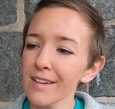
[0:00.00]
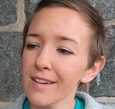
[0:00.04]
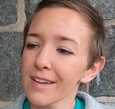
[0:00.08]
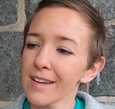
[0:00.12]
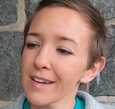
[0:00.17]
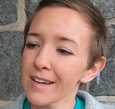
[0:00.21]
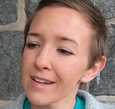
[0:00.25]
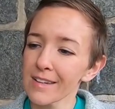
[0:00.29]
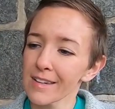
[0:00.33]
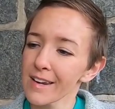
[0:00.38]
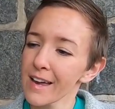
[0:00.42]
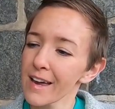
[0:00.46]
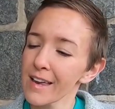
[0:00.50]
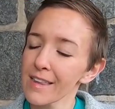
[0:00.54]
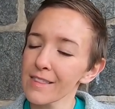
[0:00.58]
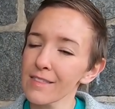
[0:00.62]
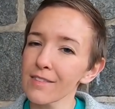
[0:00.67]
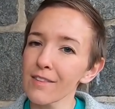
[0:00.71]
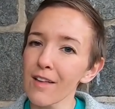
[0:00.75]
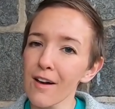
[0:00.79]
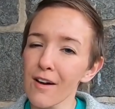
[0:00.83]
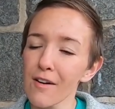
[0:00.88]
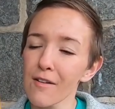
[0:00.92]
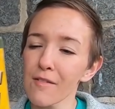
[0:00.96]
Again, I
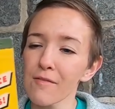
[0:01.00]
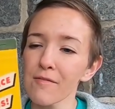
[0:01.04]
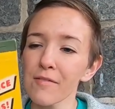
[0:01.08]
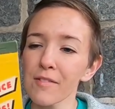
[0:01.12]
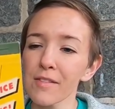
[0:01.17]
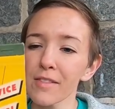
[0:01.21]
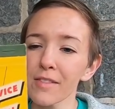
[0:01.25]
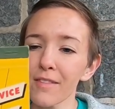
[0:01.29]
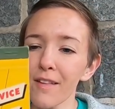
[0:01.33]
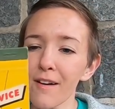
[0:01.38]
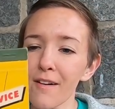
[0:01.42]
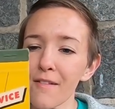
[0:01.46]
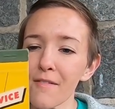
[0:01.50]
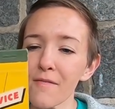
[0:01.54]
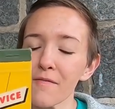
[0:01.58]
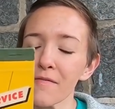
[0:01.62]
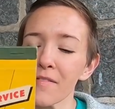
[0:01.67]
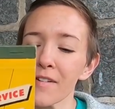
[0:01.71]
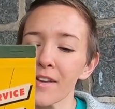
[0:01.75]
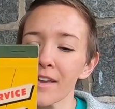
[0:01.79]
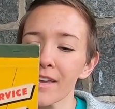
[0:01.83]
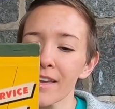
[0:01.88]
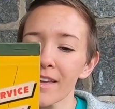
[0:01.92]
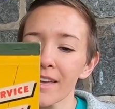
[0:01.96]
love, love
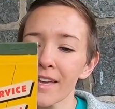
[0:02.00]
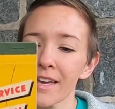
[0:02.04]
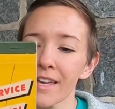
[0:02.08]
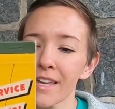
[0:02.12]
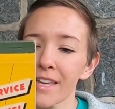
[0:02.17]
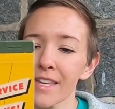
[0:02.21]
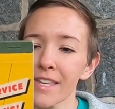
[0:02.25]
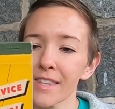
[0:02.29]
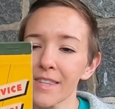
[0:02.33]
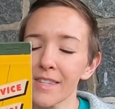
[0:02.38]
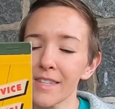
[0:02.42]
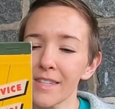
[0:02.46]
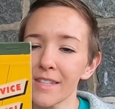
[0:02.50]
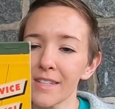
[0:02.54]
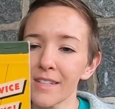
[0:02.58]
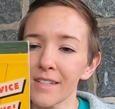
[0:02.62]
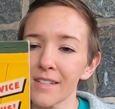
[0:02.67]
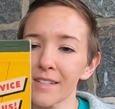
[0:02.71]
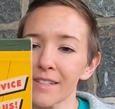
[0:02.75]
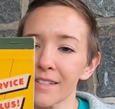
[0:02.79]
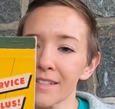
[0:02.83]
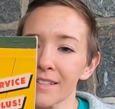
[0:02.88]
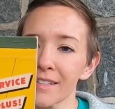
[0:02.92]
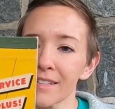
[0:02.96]

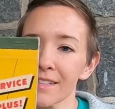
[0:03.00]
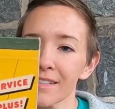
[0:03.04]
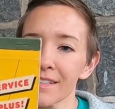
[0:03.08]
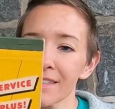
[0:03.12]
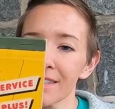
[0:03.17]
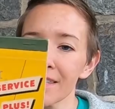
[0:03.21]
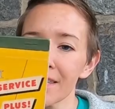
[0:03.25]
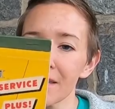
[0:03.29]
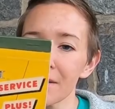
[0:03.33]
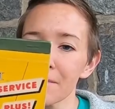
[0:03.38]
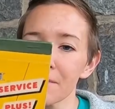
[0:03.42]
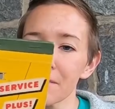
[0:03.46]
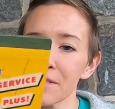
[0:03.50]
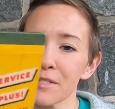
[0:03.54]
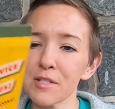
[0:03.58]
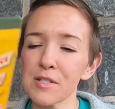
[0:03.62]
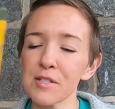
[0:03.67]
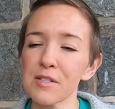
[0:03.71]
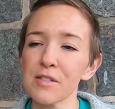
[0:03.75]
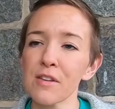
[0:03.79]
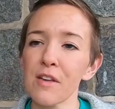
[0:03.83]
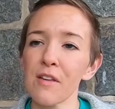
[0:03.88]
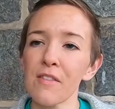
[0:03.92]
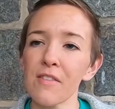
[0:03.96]
the, the
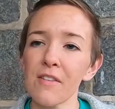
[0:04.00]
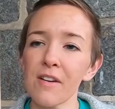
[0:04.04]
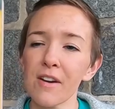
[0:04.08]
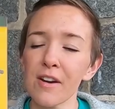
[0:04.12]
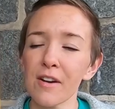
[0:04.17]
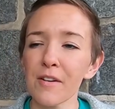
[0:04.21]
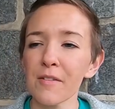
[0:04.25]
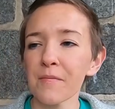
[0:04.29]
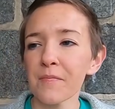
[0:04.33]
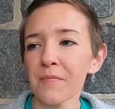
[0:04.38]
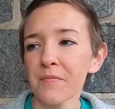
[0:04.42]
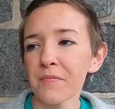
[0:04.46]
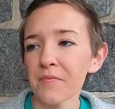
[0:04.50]
images on there.